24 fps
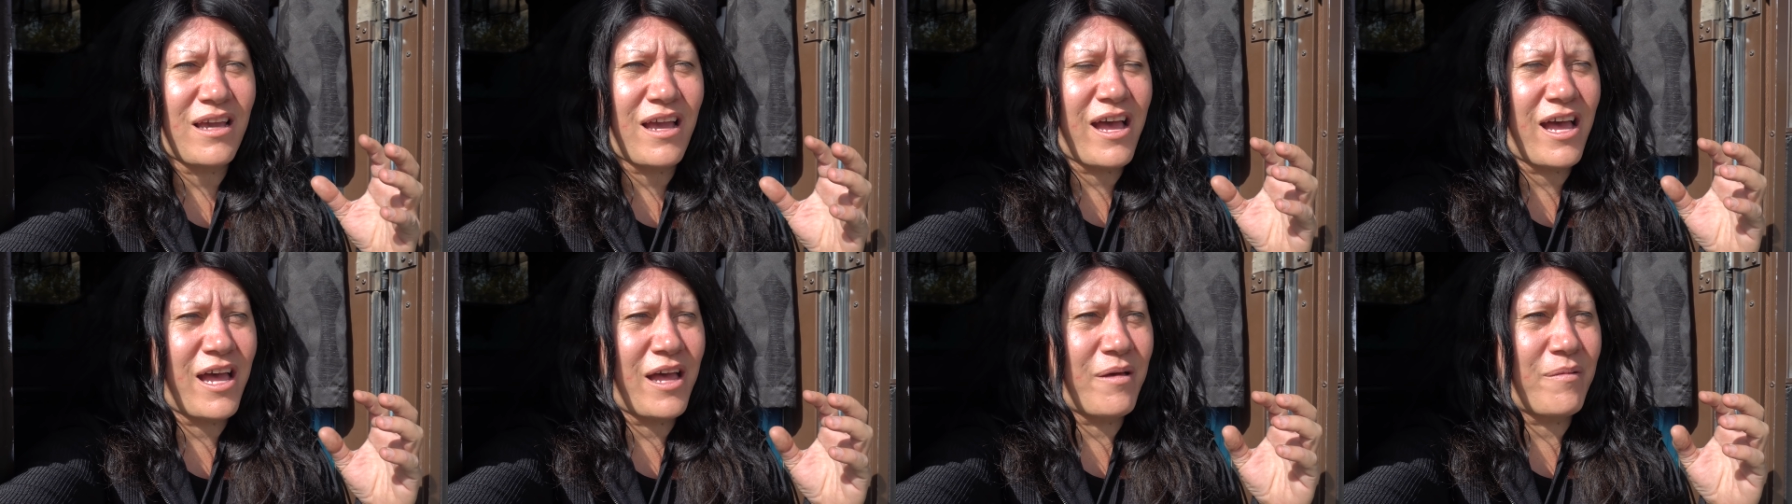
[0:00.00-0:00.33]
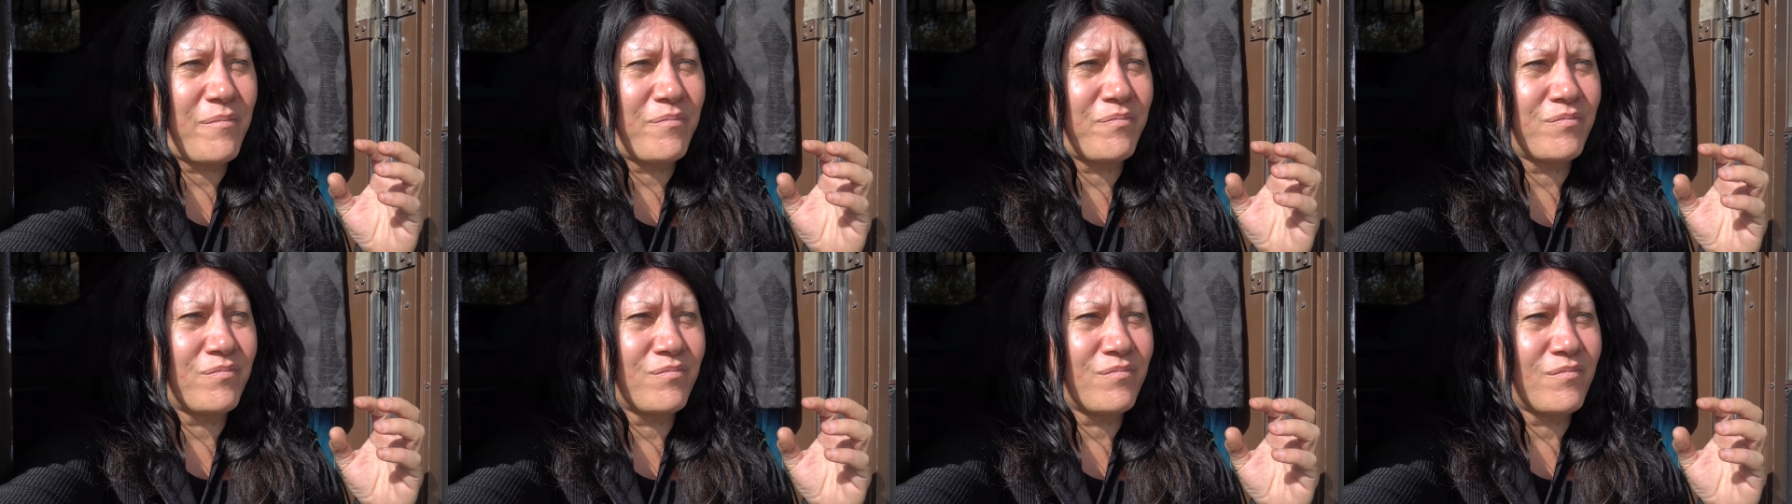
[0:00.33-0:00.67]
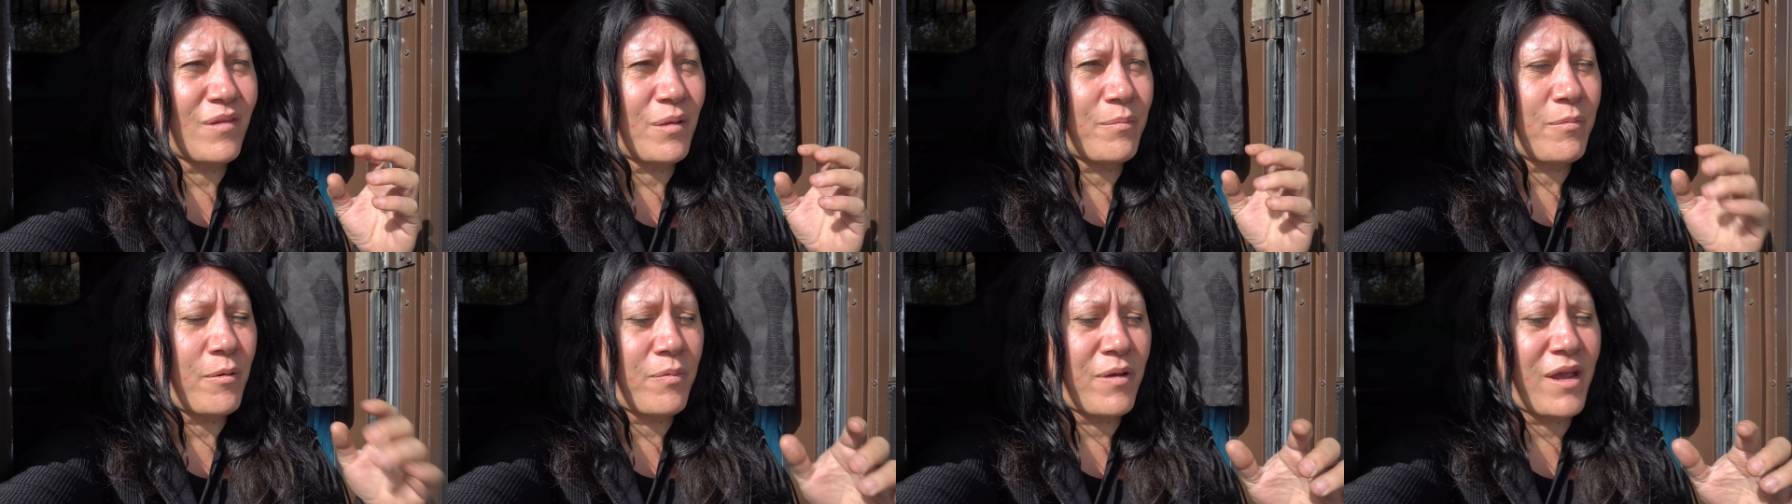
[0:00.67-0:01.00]
um,
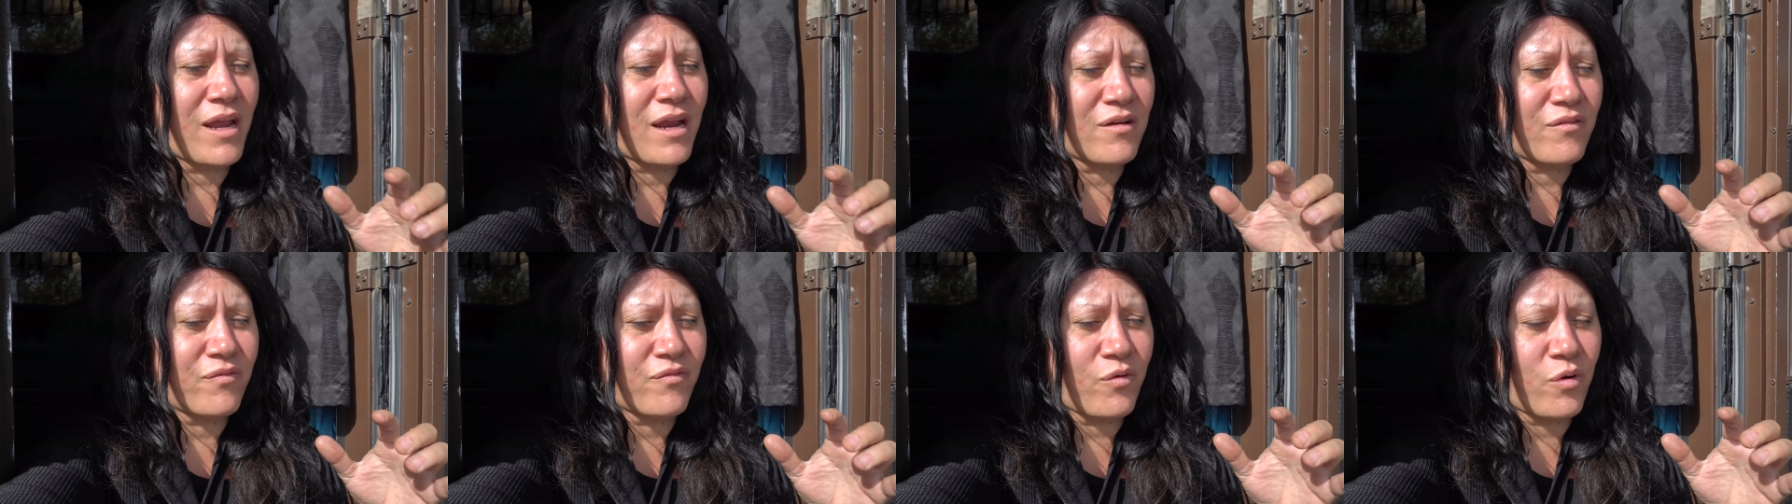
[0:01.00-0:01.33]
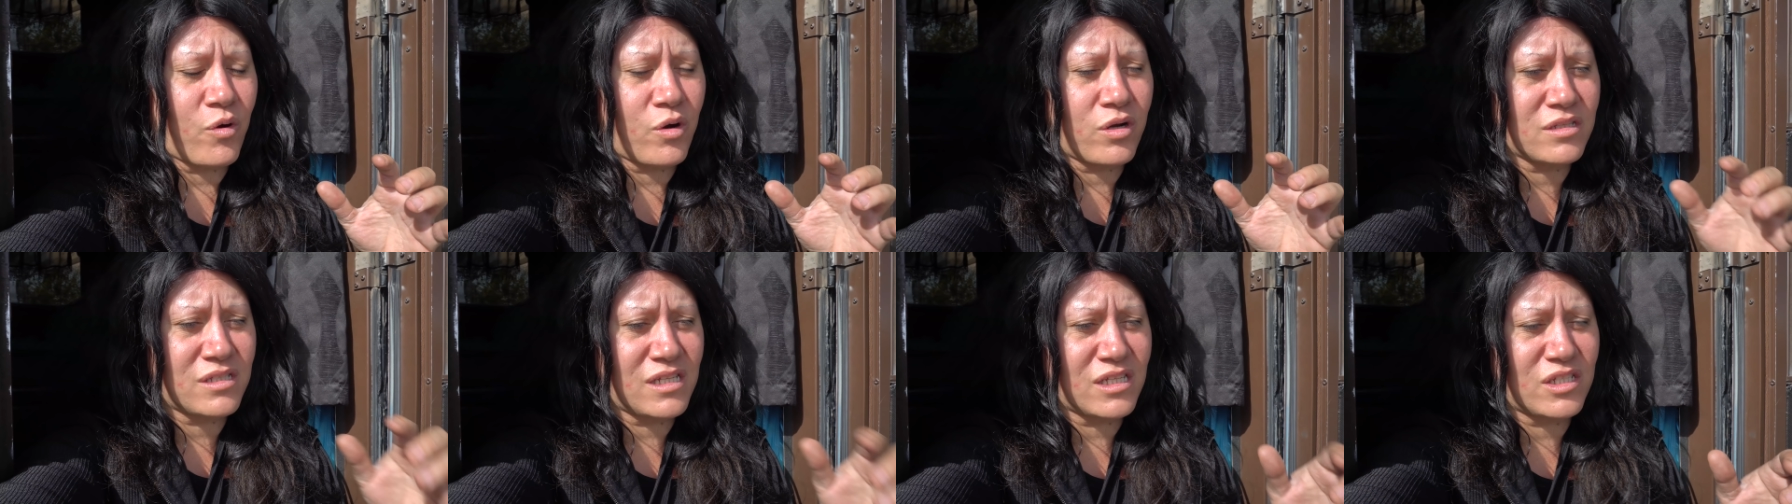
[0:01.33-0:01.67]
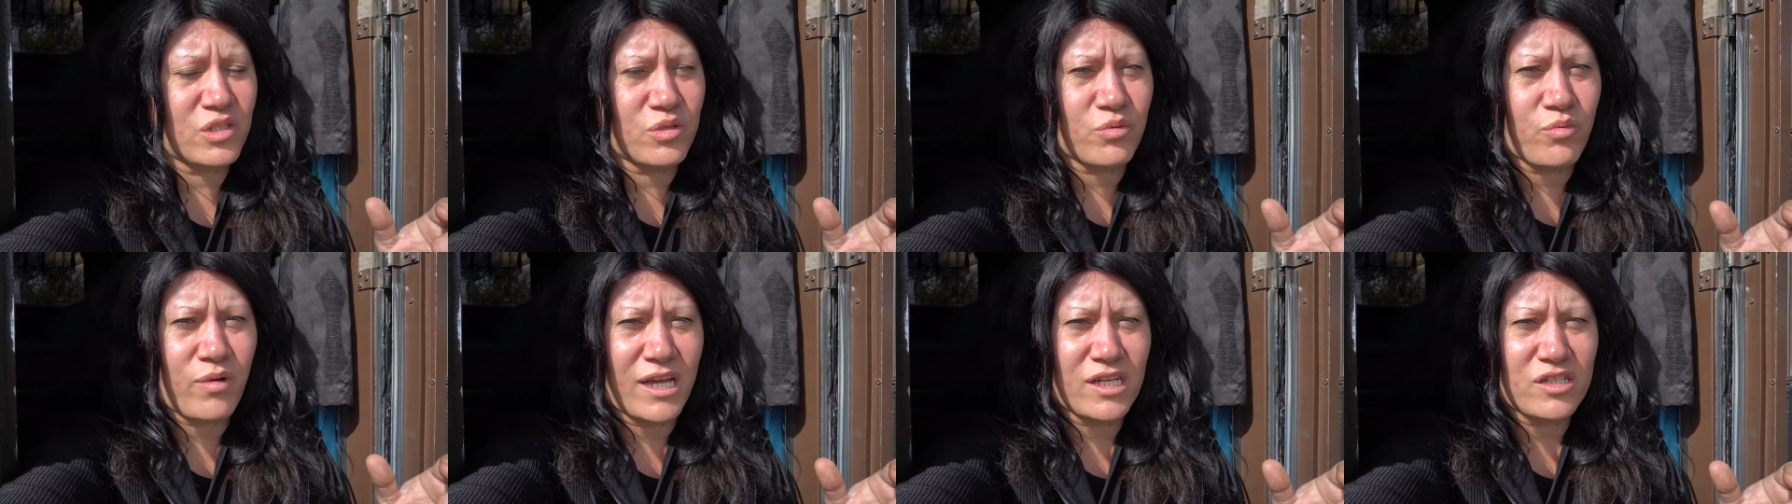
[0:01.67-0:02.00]
prepared for
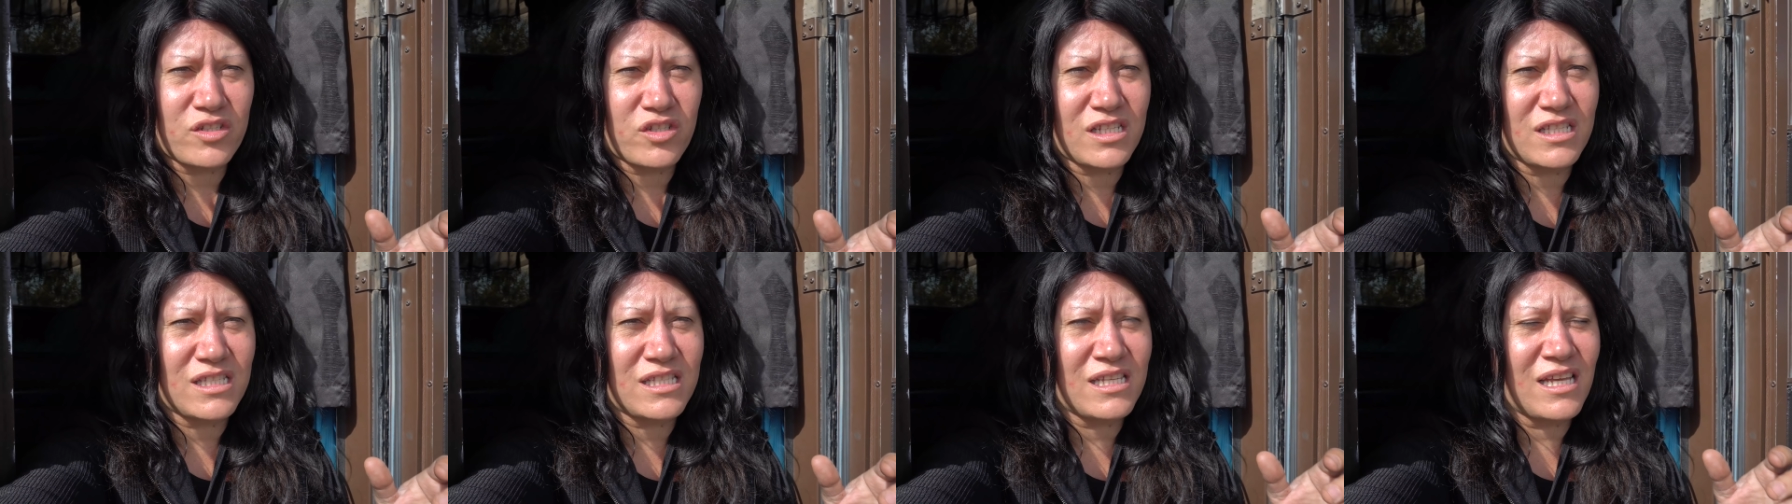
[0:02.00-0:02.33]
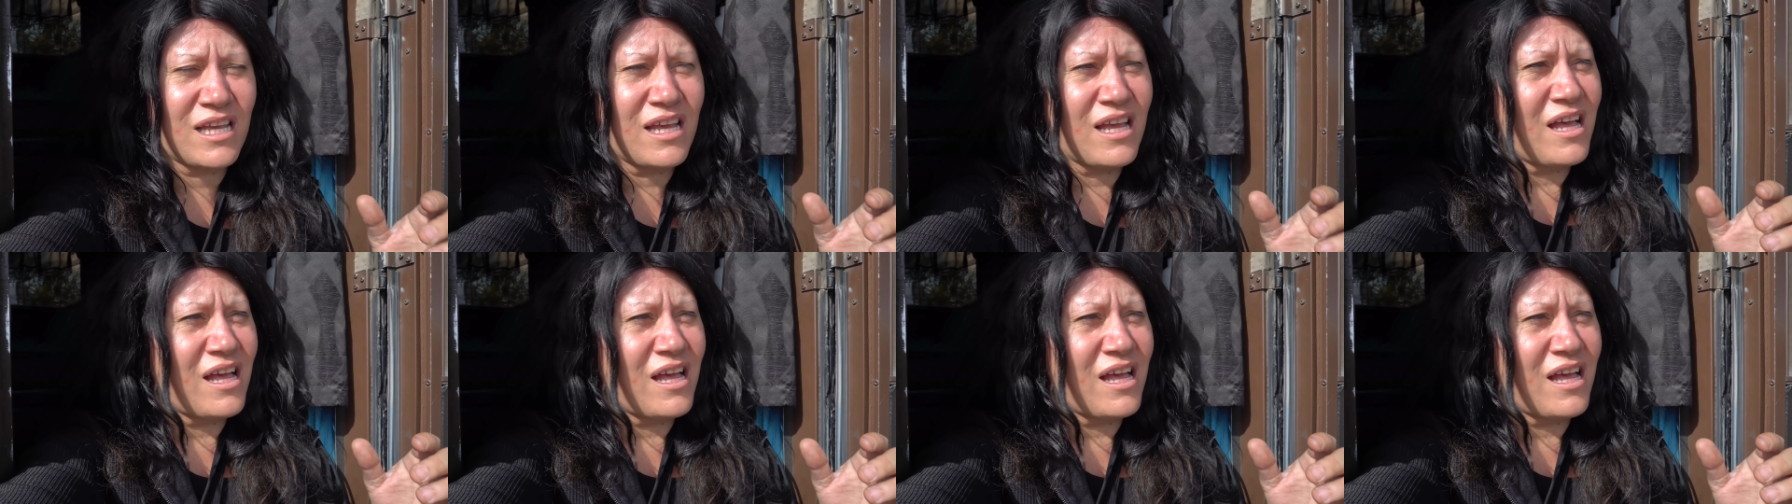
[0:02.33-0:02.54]
situations